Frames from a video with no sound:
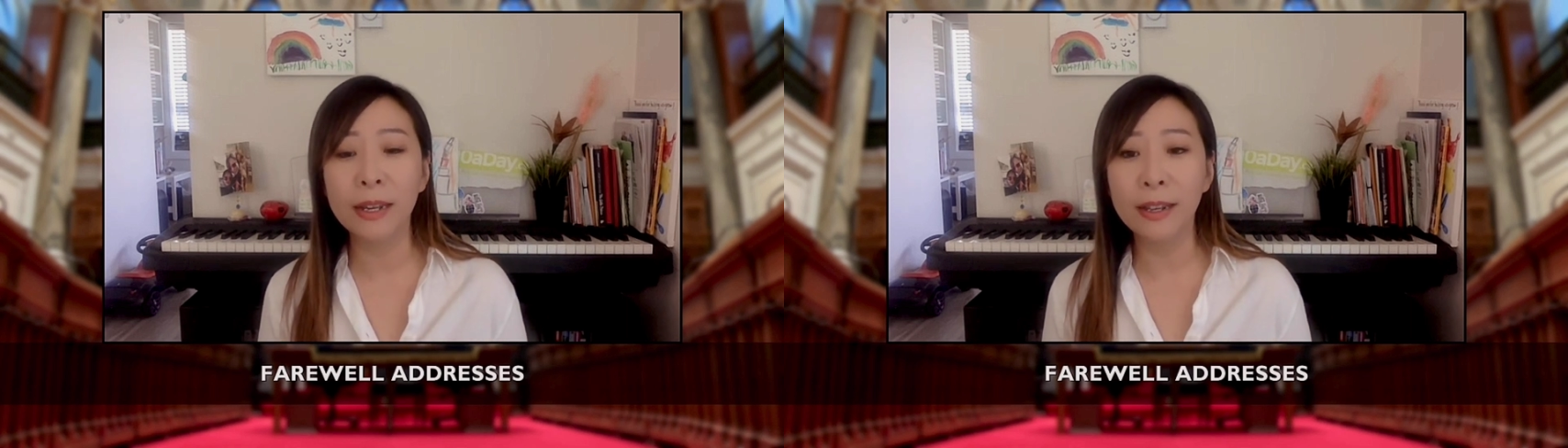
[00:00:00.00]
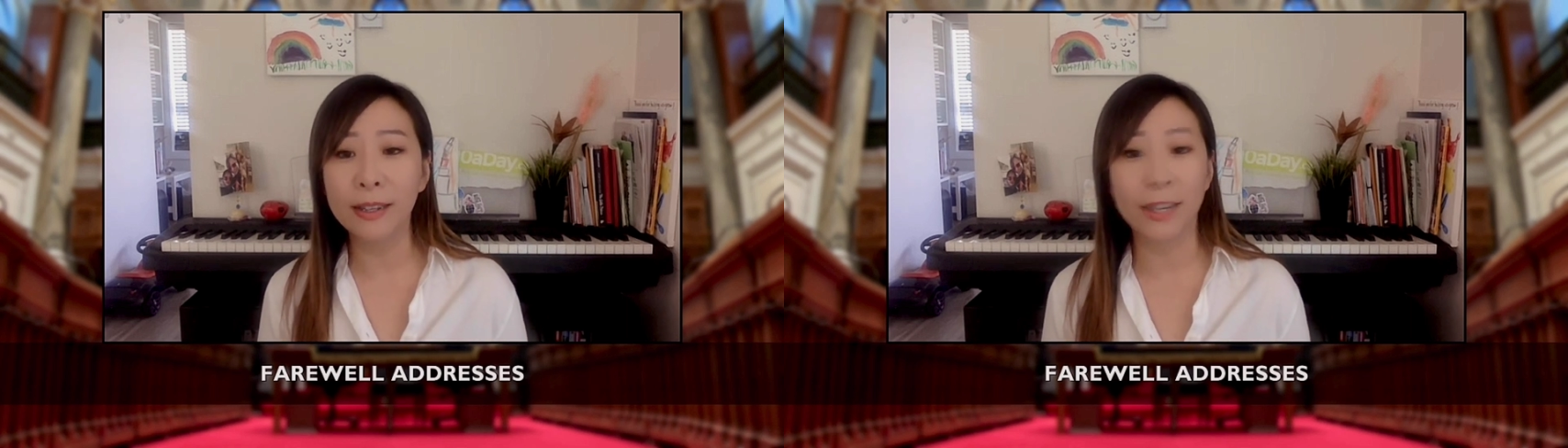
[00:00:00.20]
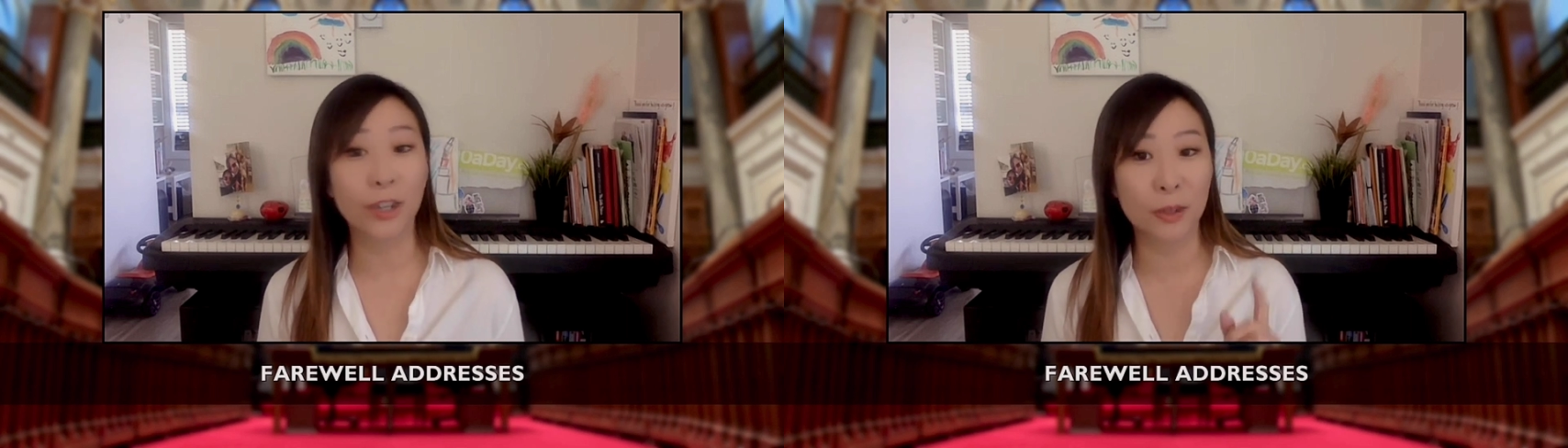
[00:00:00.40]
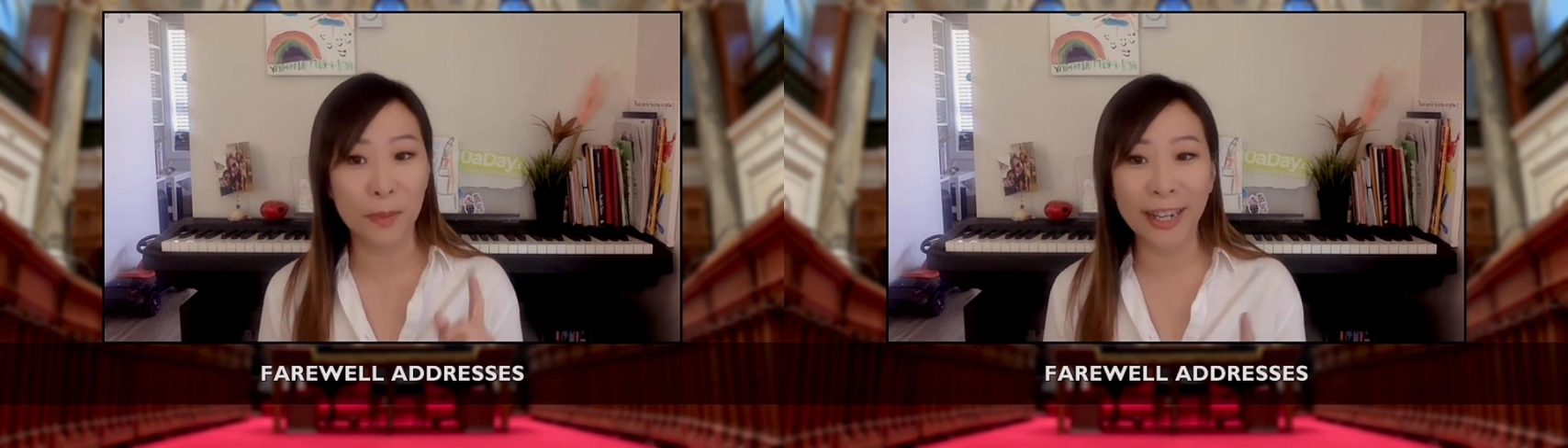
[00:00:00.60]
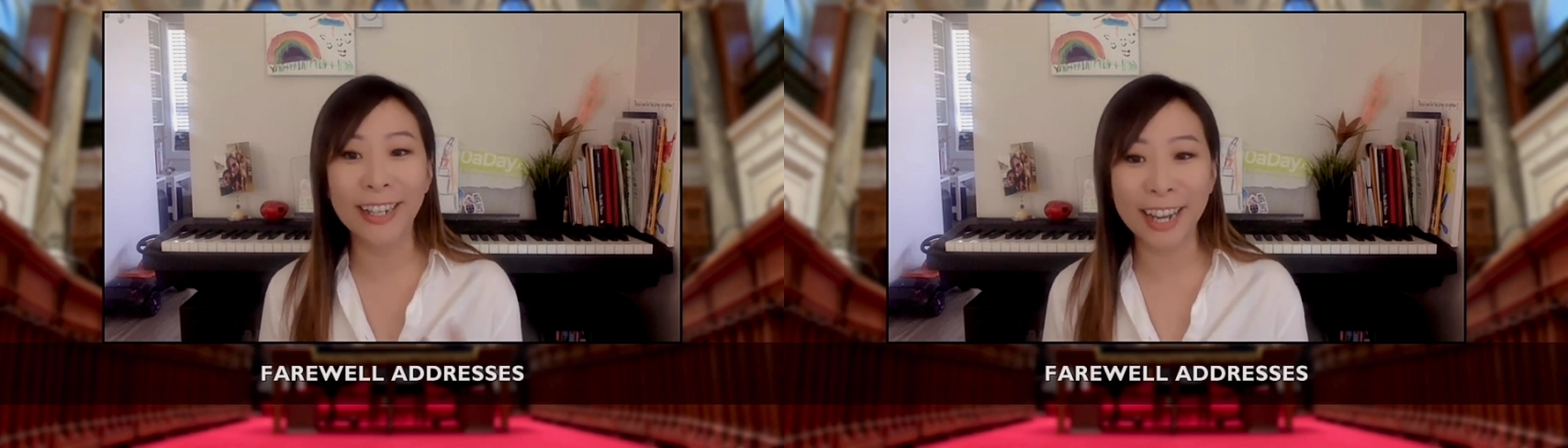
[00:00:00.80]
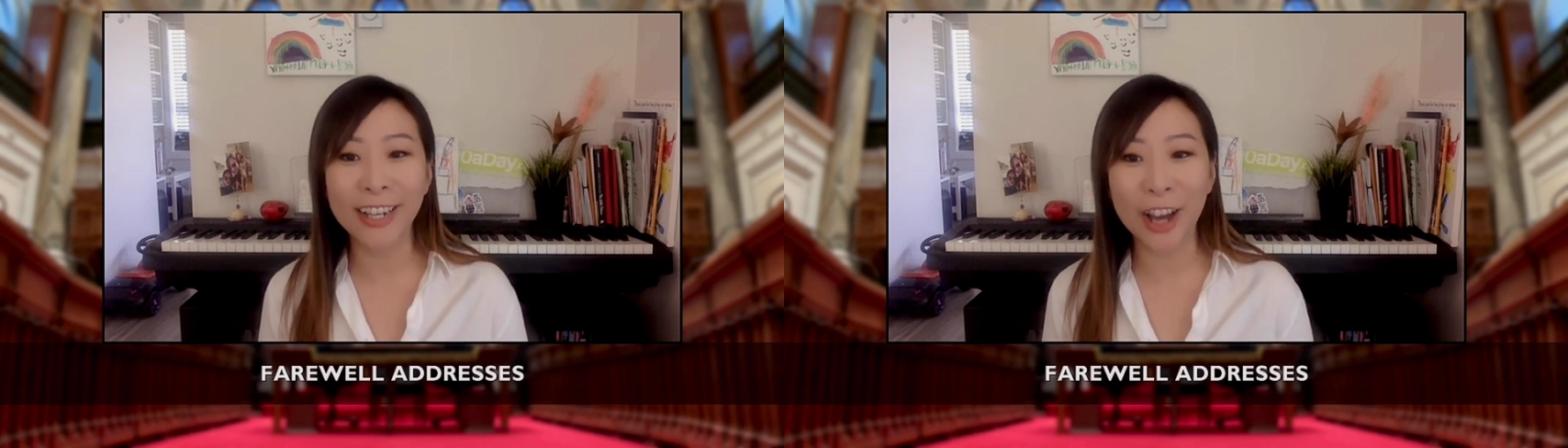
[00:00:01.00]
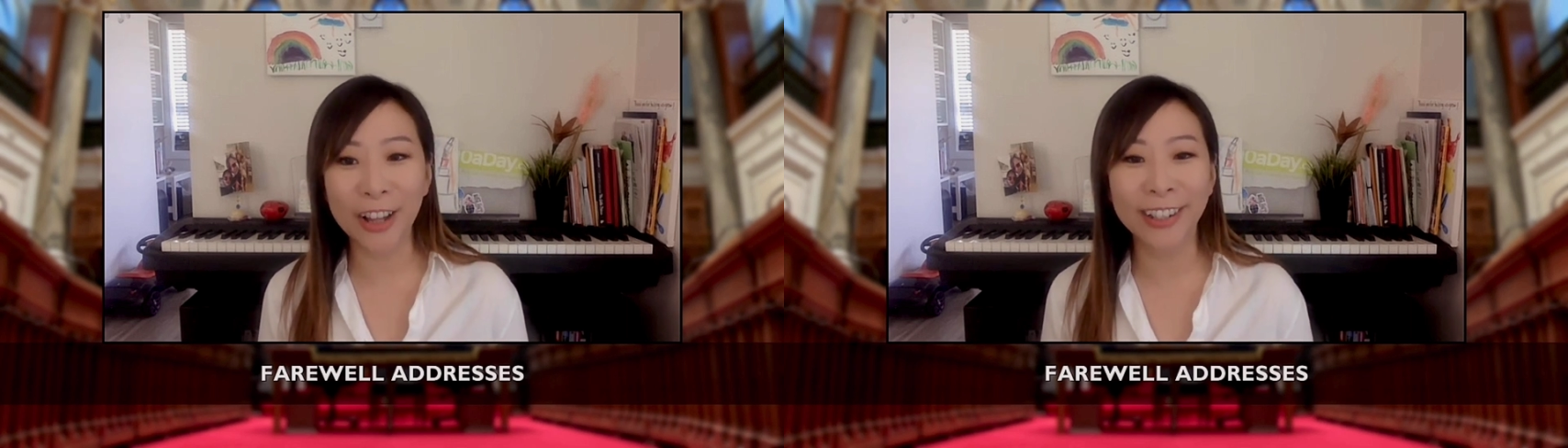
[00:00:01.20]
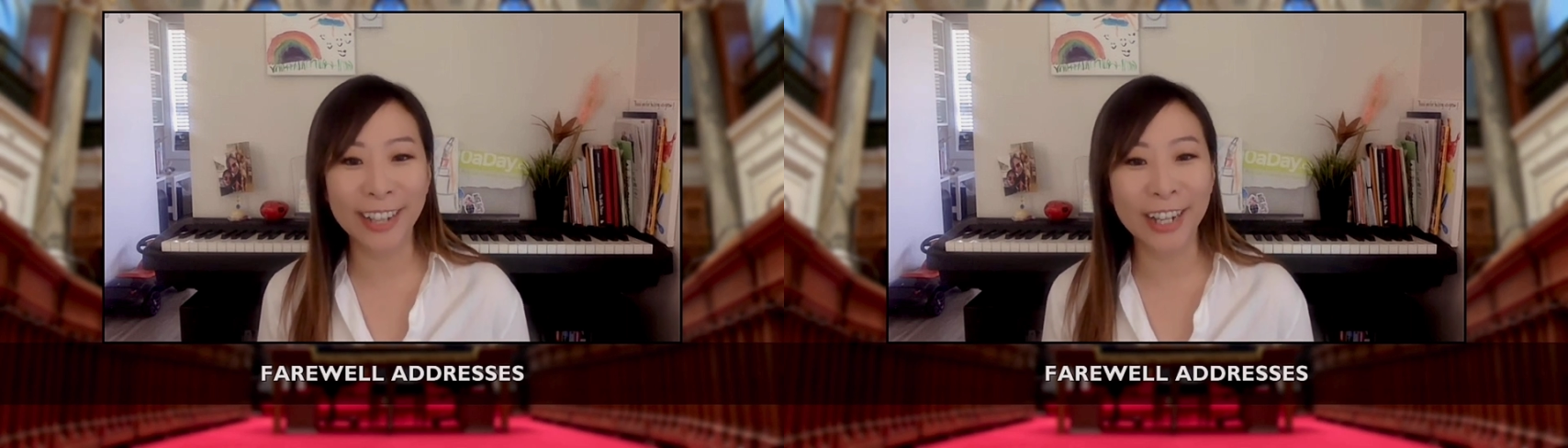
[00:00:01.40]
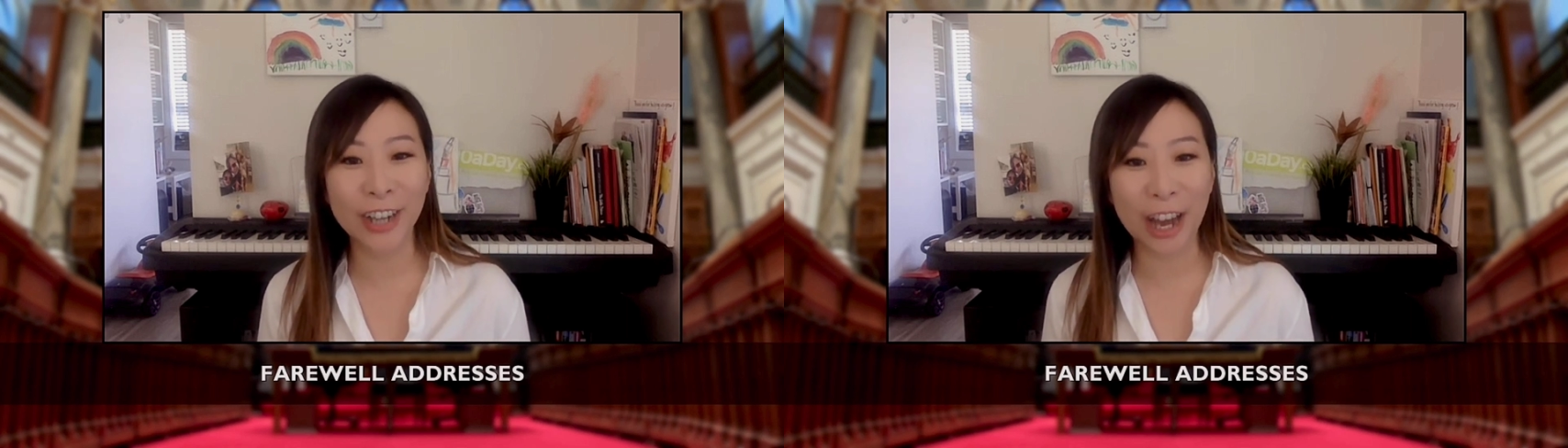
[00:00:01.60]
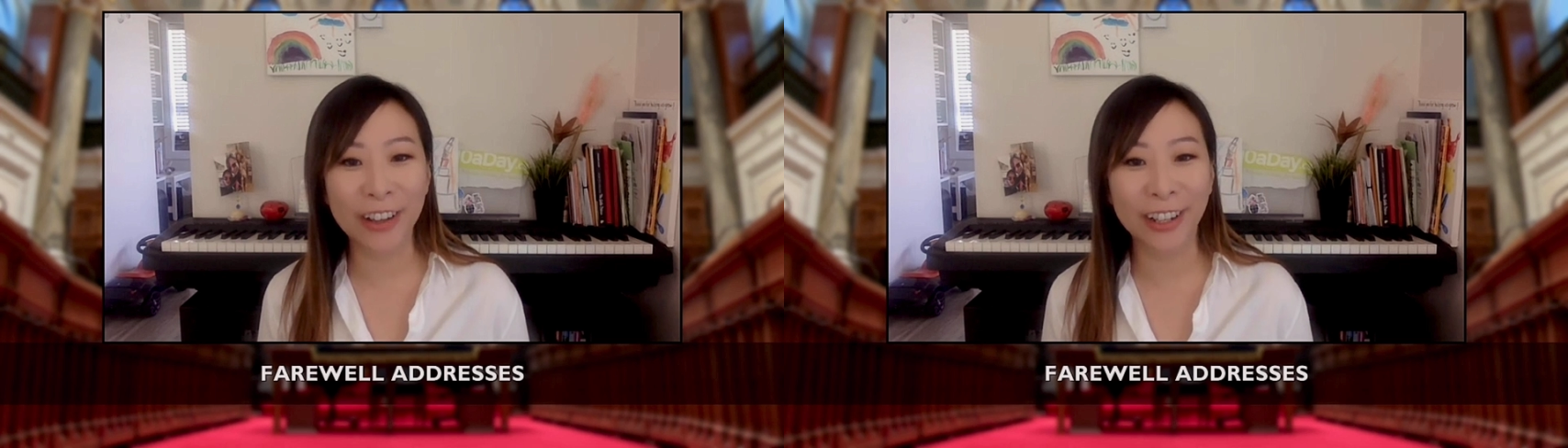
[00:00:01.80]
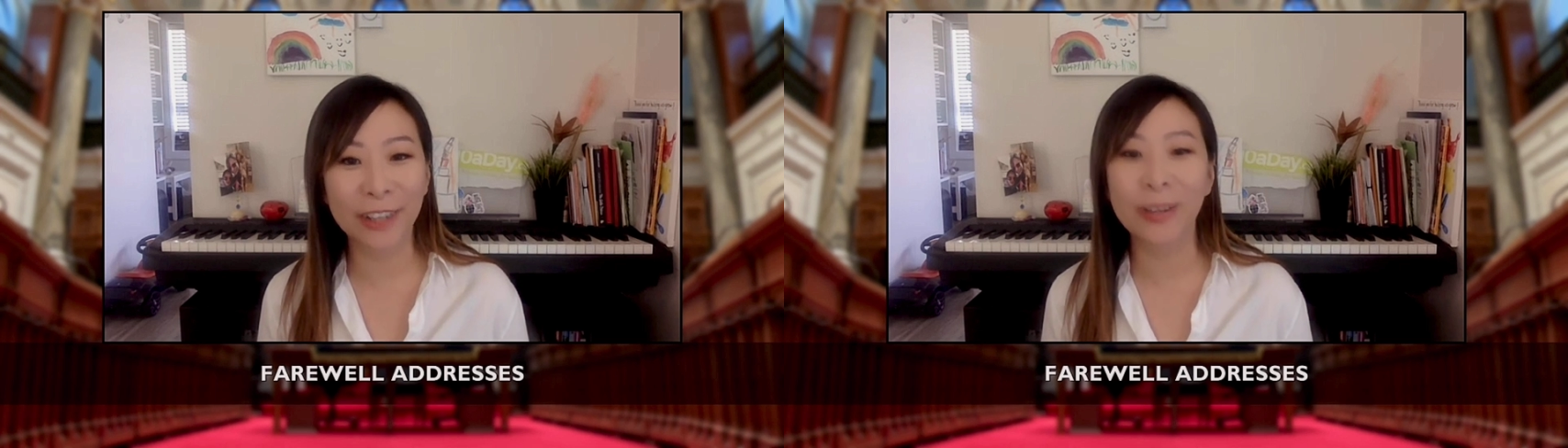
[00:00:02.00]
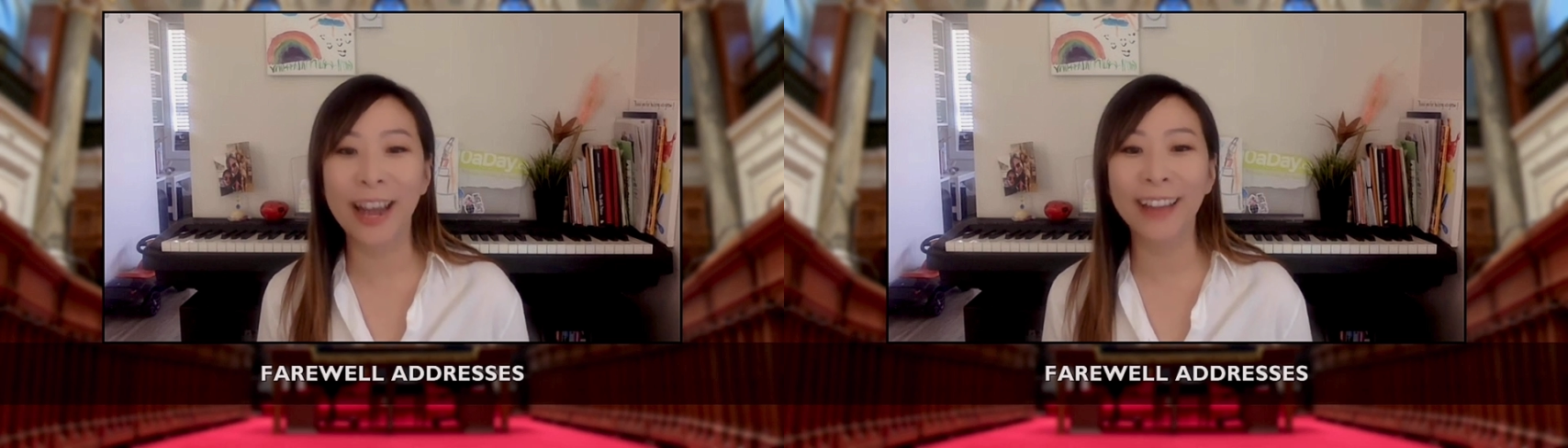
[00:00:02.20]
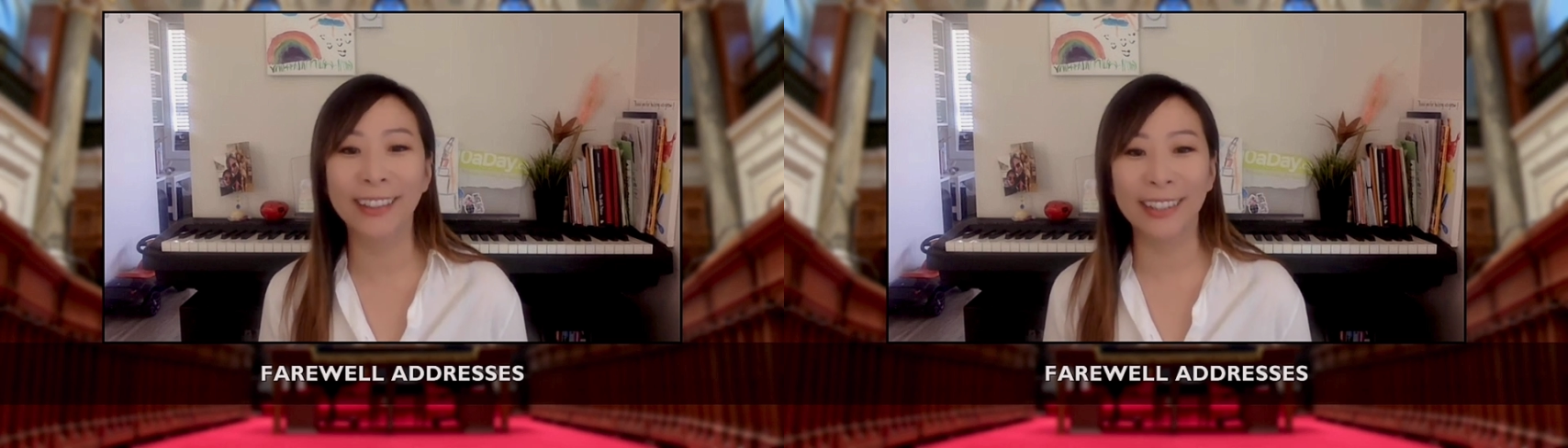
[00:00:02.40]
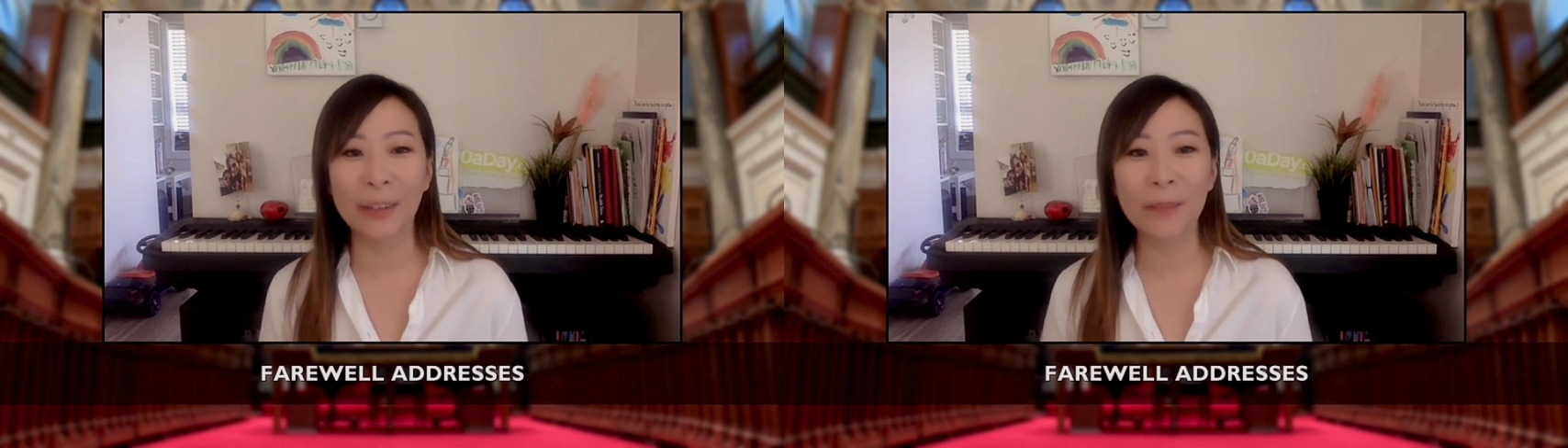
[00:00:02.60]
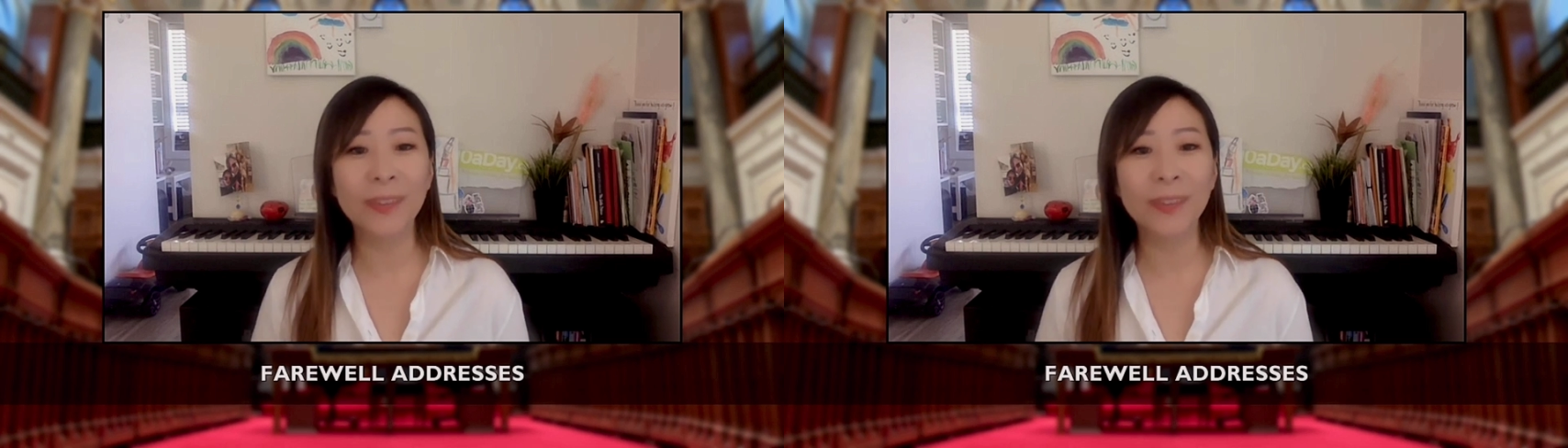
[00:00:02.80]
such as making $10 a day childcare a reality,